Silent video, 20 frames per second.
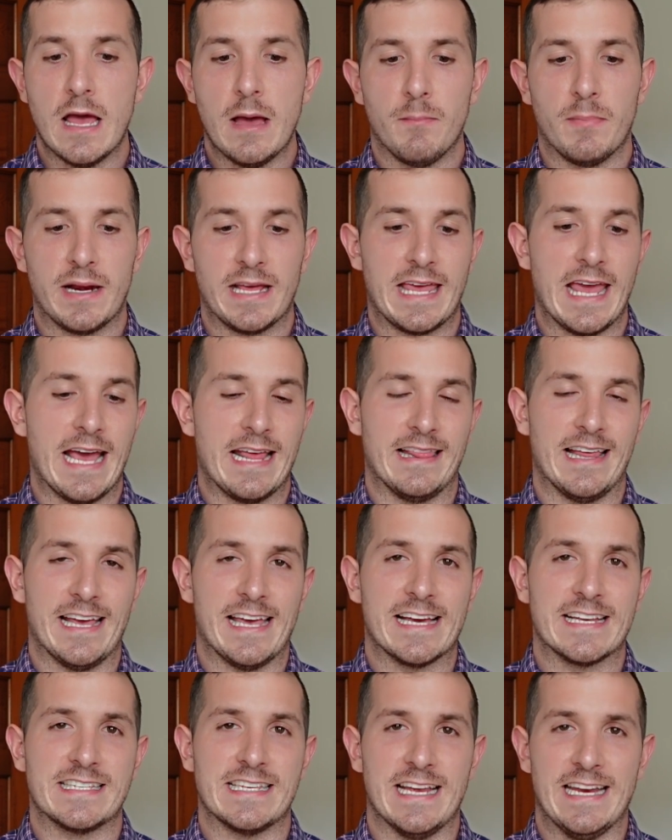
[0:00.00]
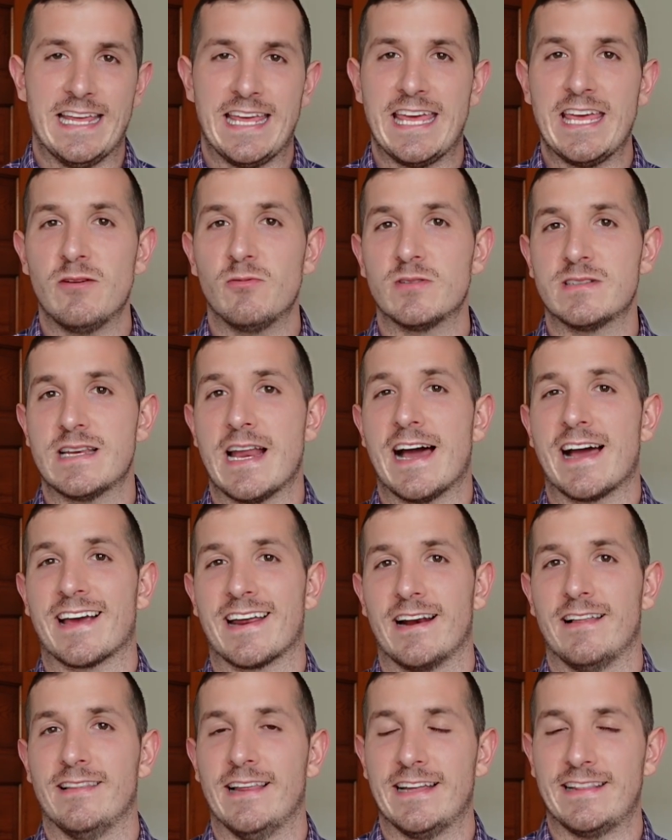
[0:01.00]
But again, like I said, he was not
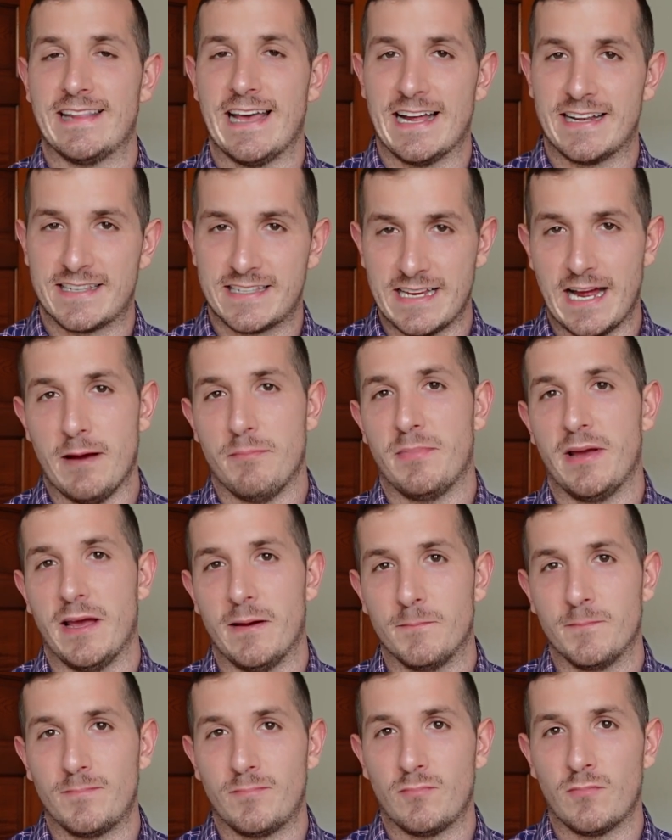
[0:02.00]
going to let that stop him.